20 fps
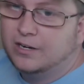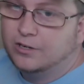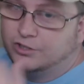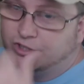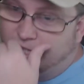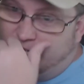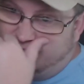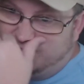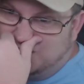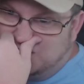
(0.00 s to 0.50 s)

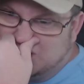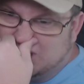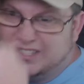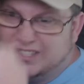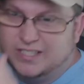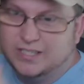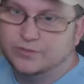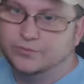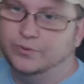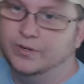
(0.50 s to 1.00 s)
chair
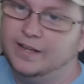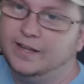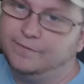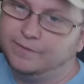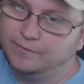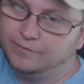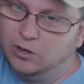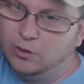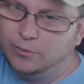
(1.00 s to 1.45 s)
versus this one? If